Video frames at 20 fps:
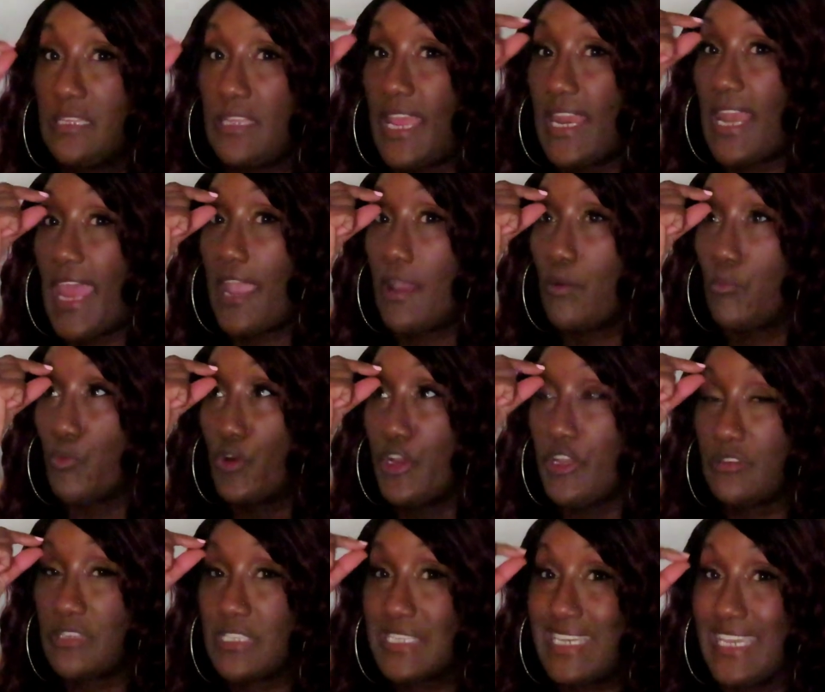They like them
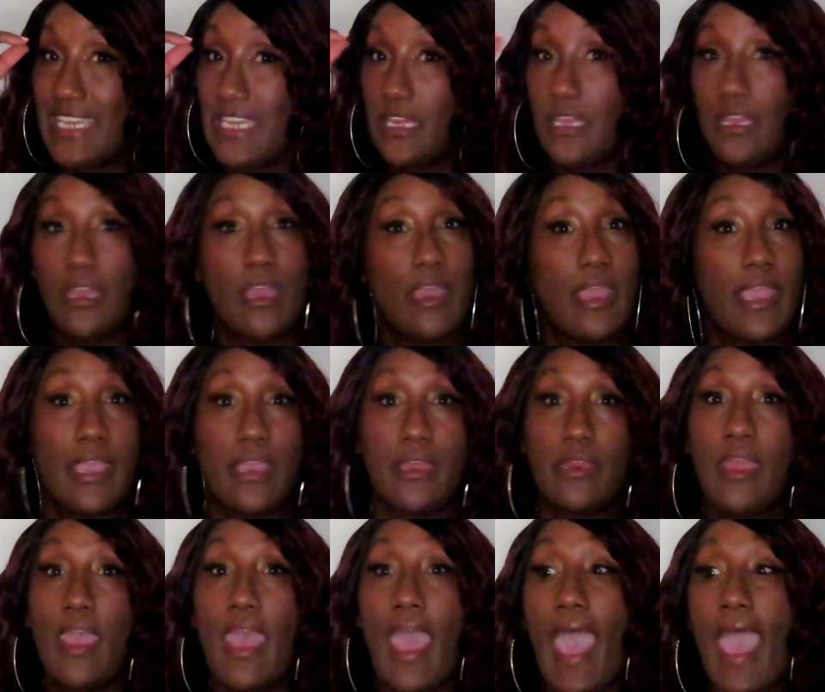real skinny.
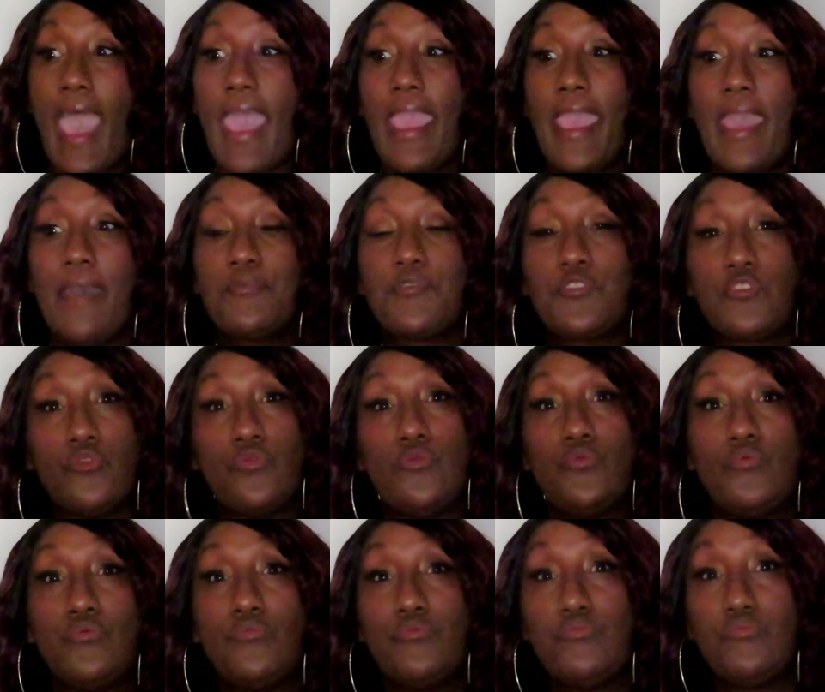And I have
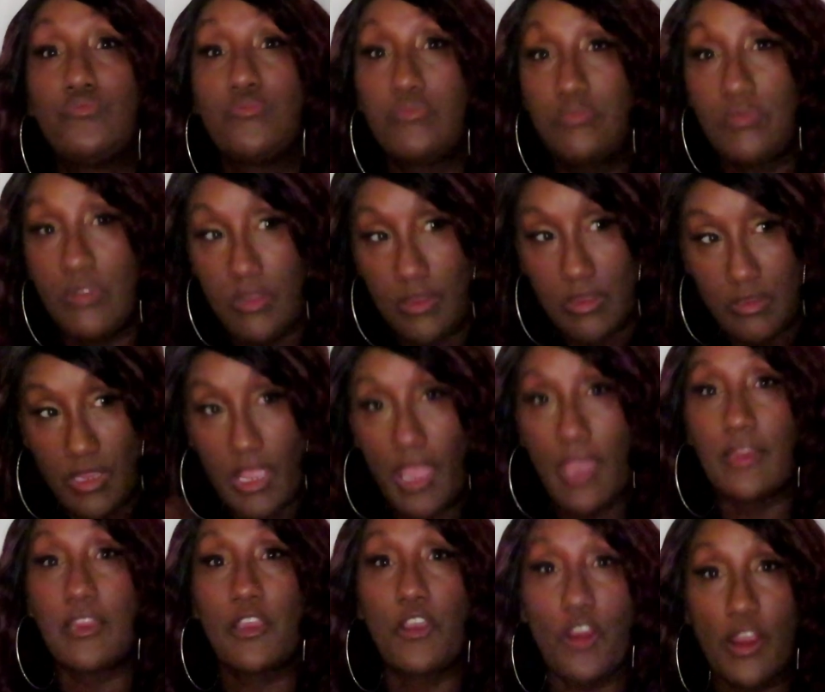to,
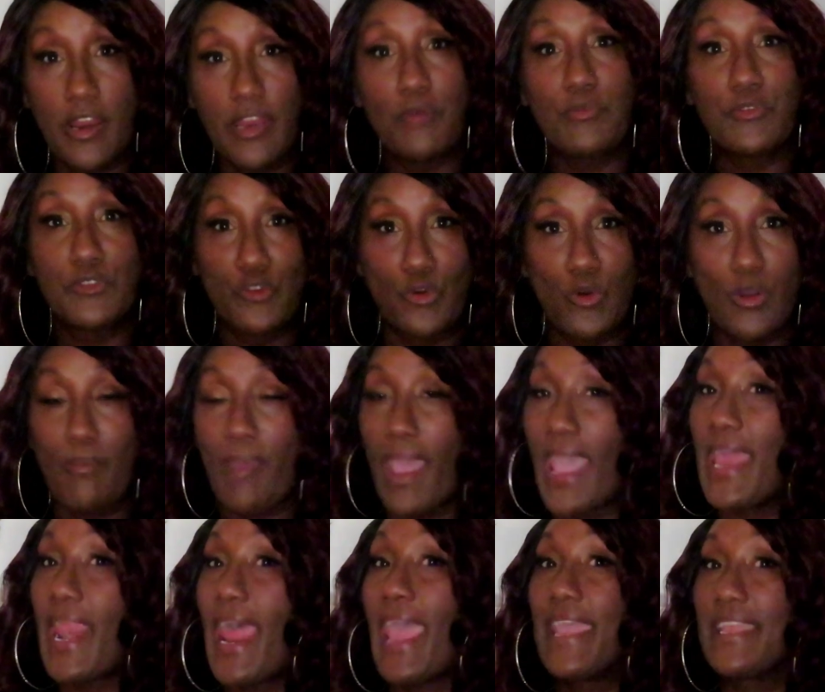yeah, the girl that was doing
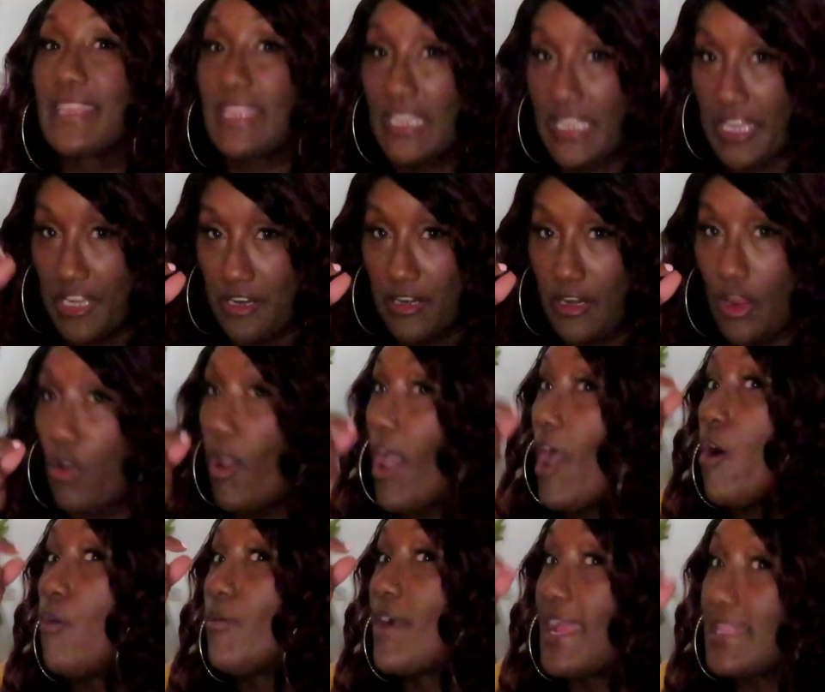mine, I had to let her know.
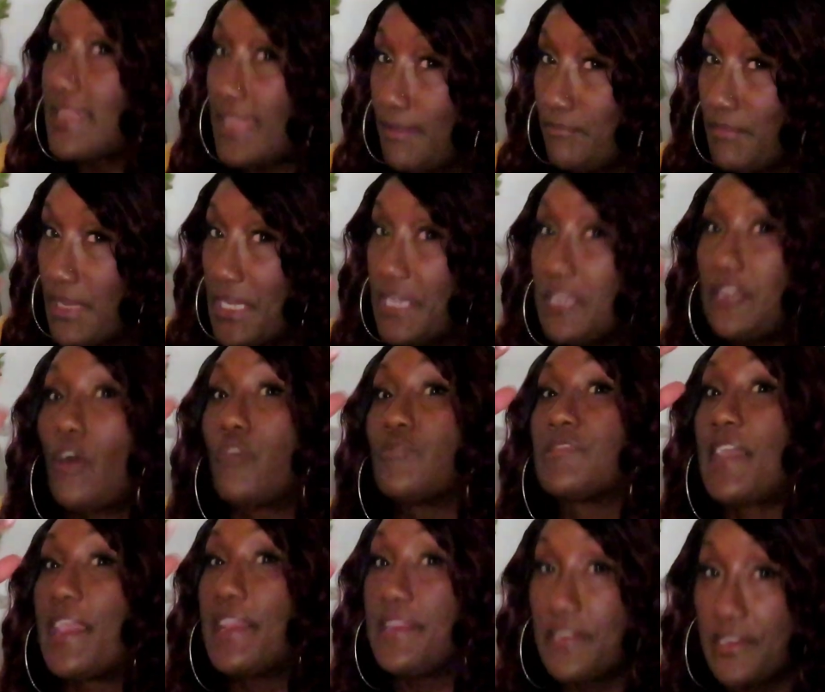I don't got that many.
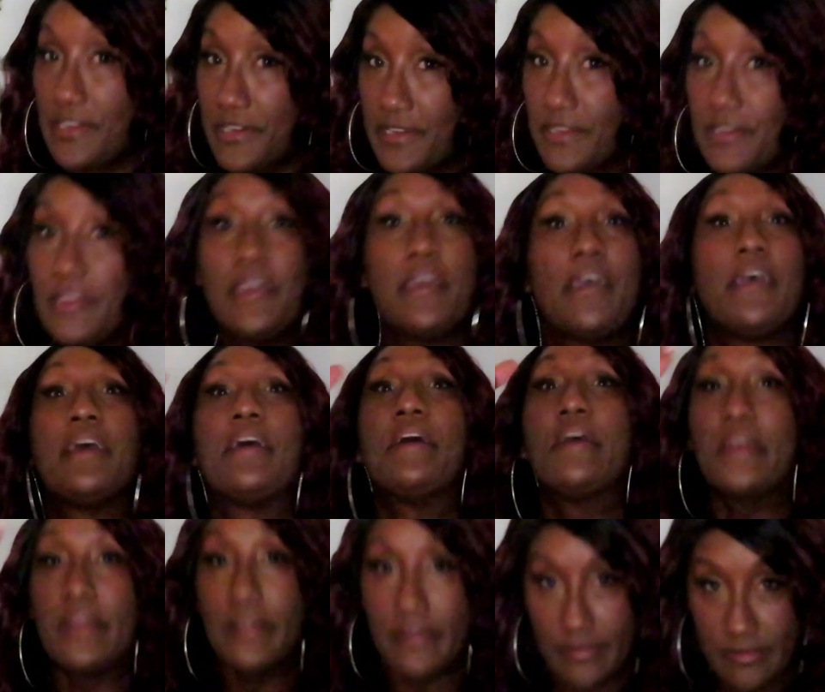Don't take none
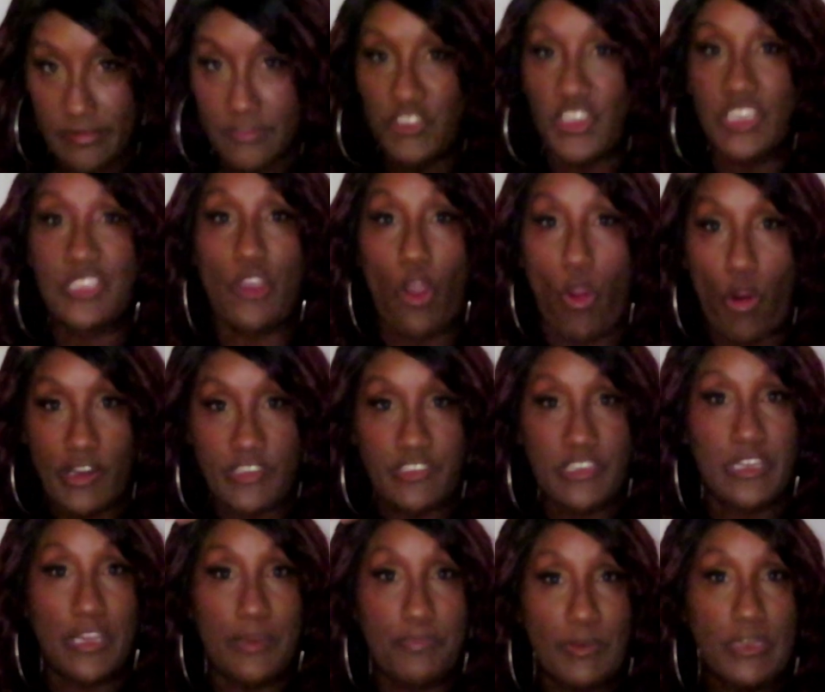just
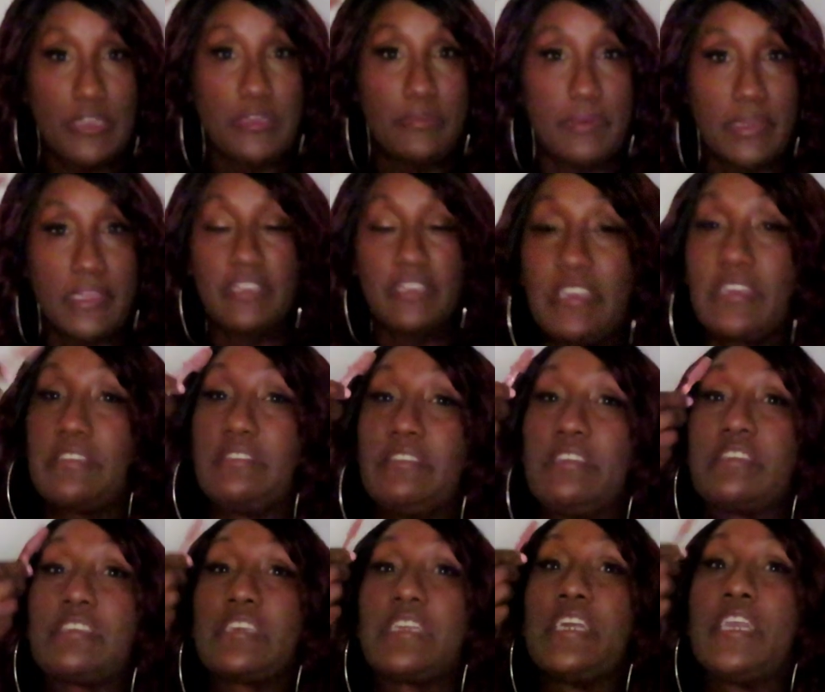arch it up a little Just
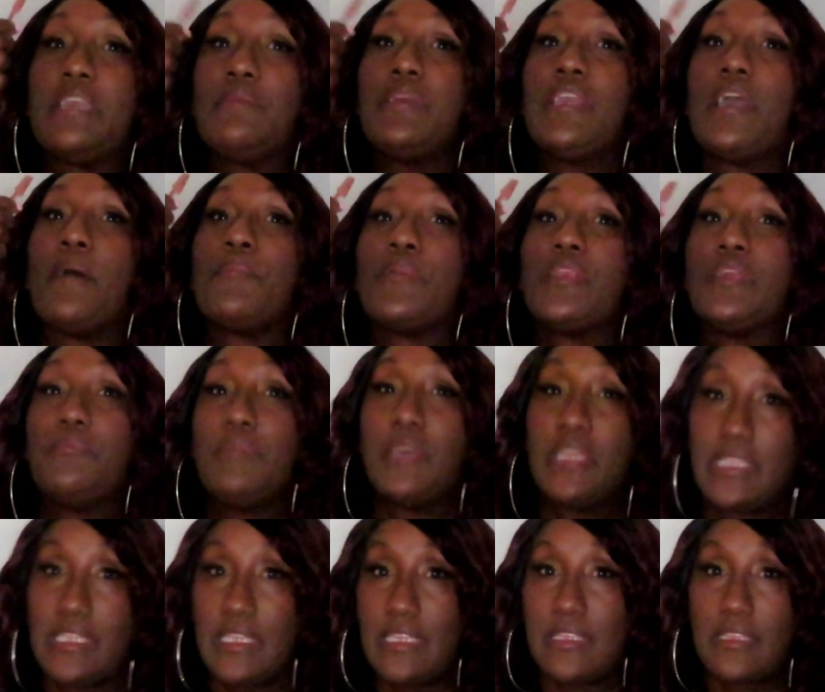just clean me up a little
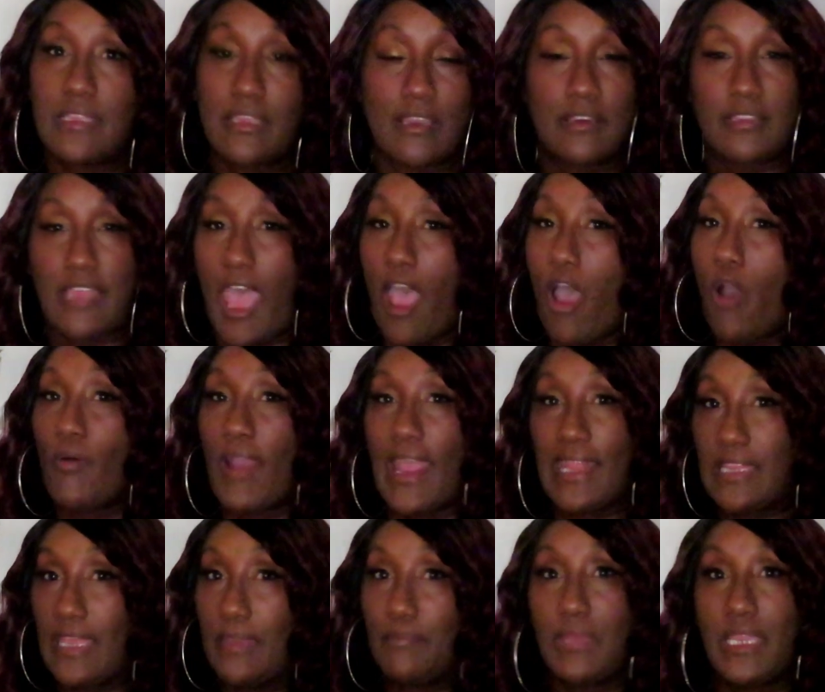bit, sis, because I don't
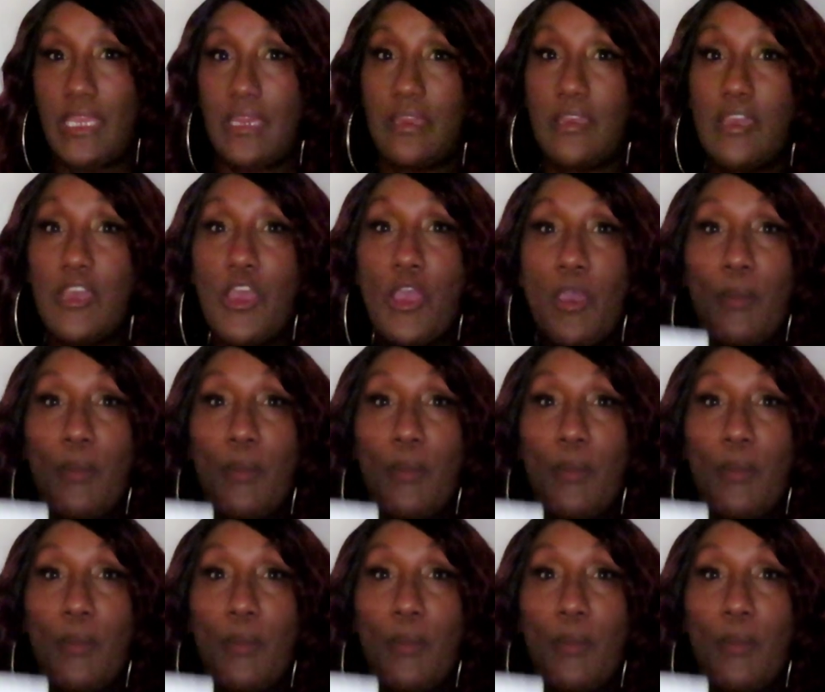got that many.